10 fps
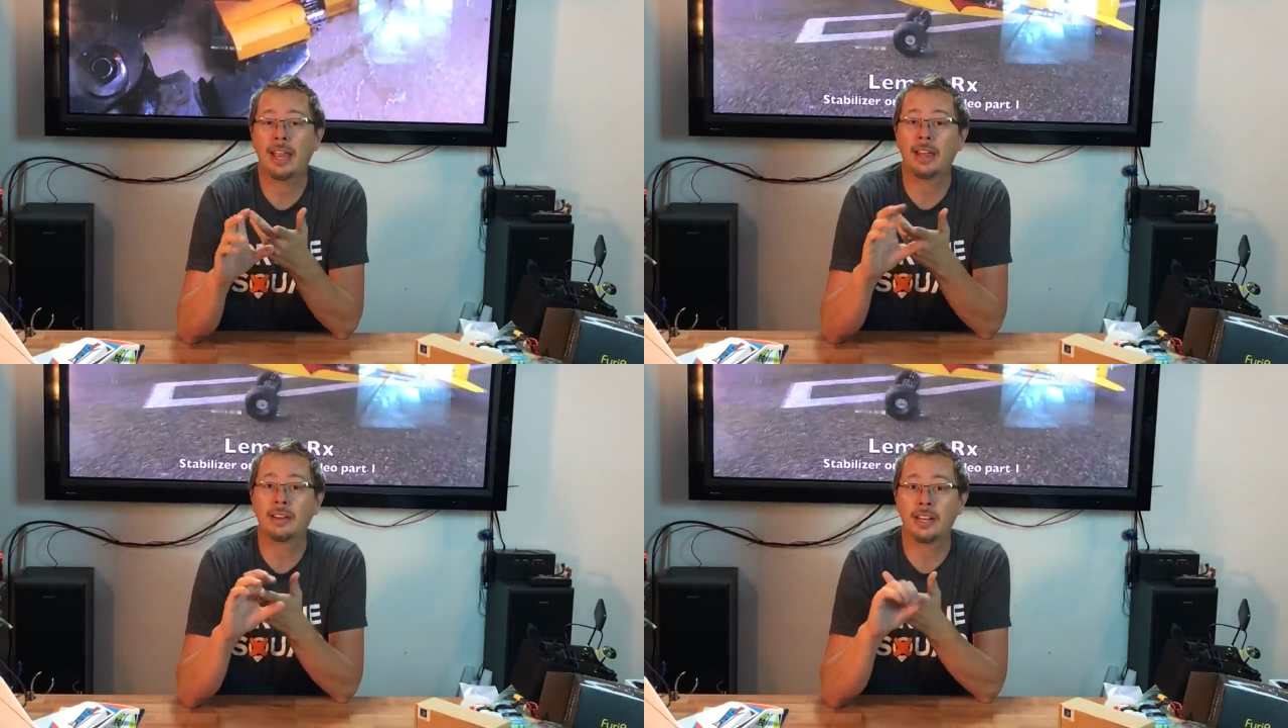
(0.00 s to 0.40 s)

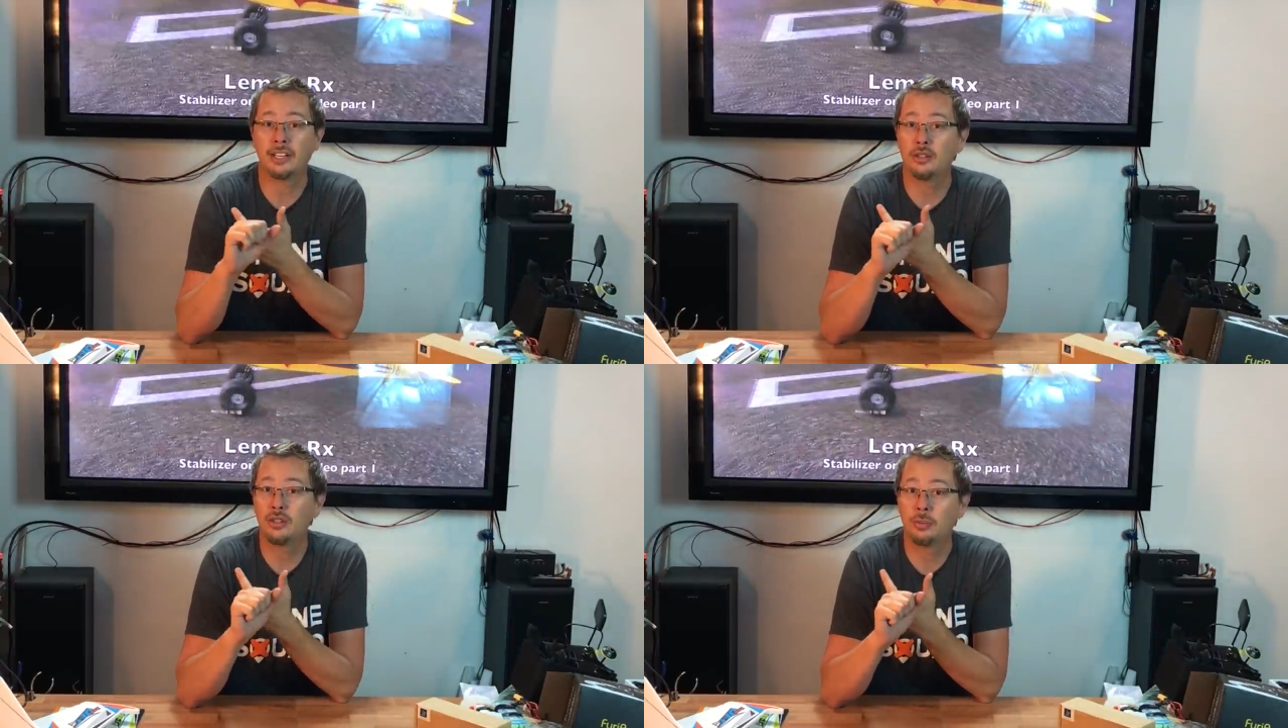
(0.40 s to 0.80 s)
and a
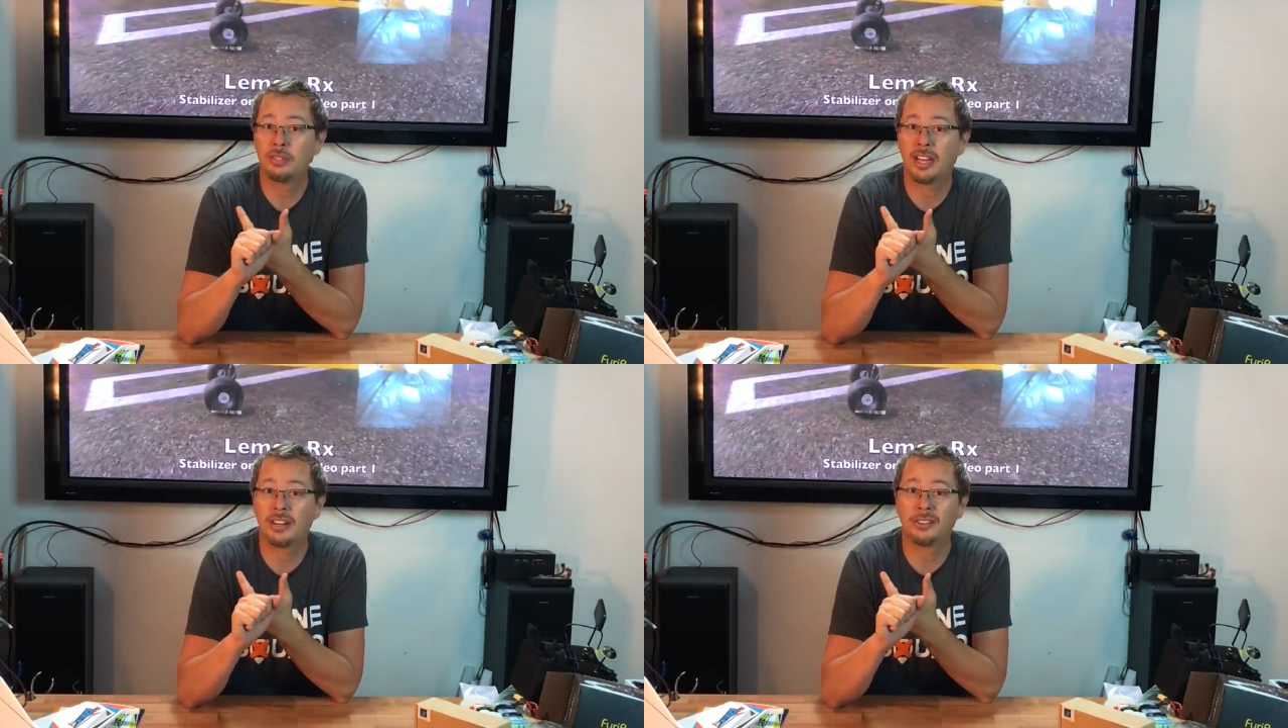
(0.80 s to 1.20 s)
YouTube
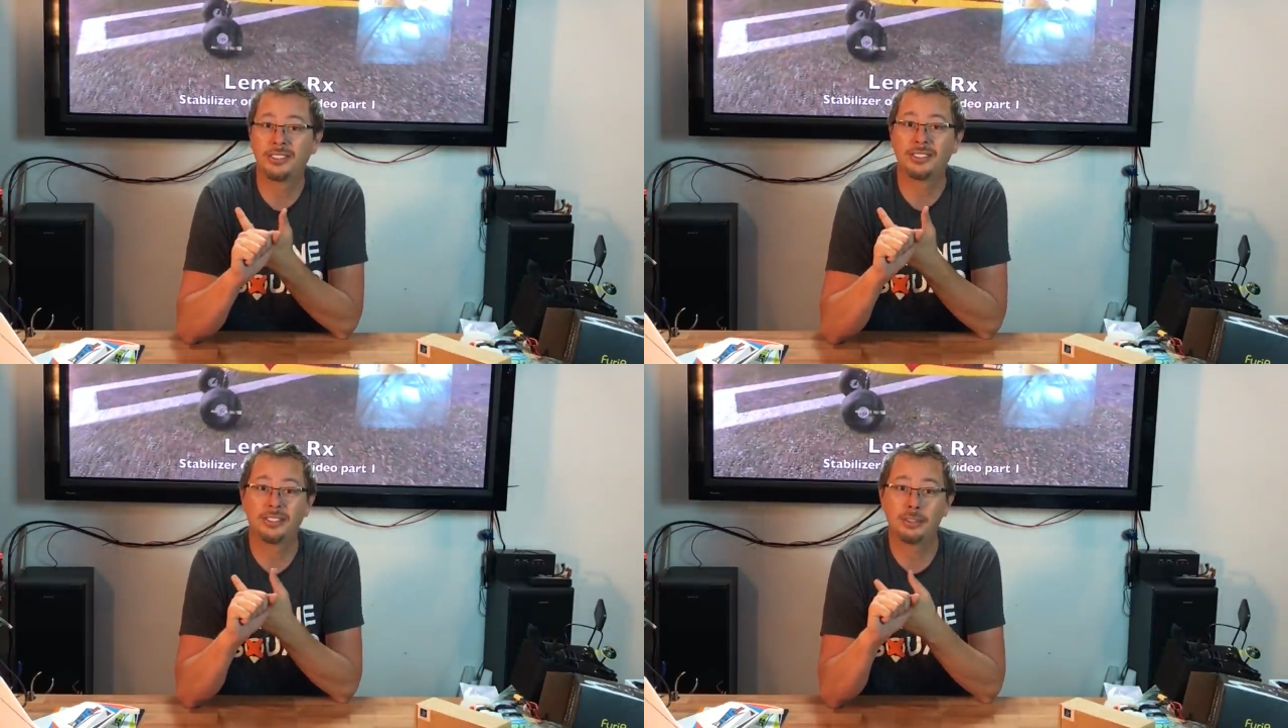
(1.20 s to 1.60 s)
channel
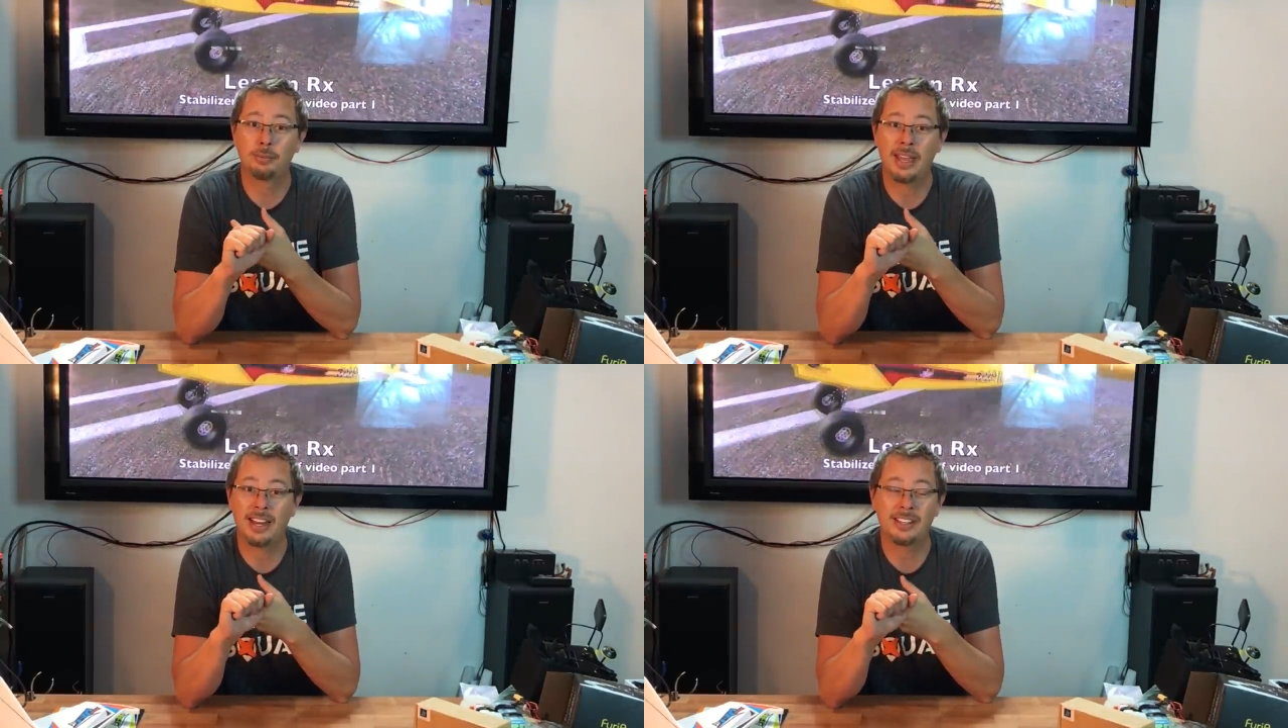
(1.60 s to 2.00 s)
to, to
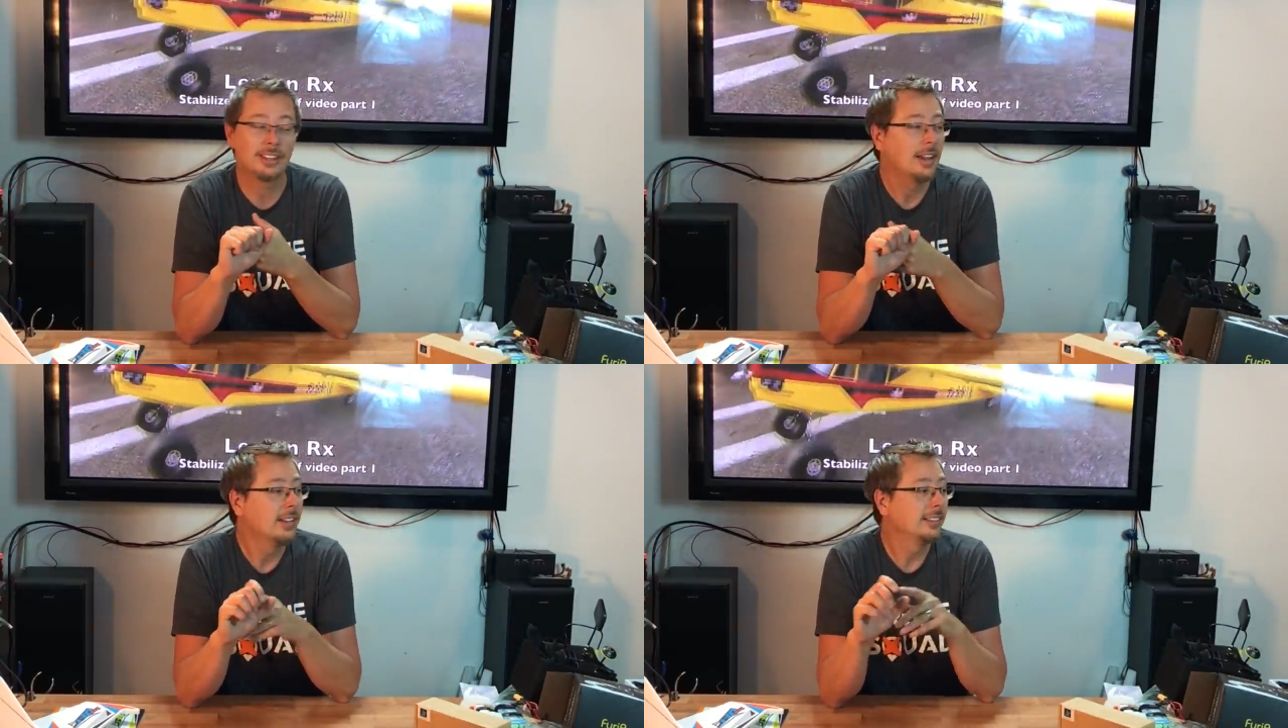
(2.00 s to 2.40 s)
manage.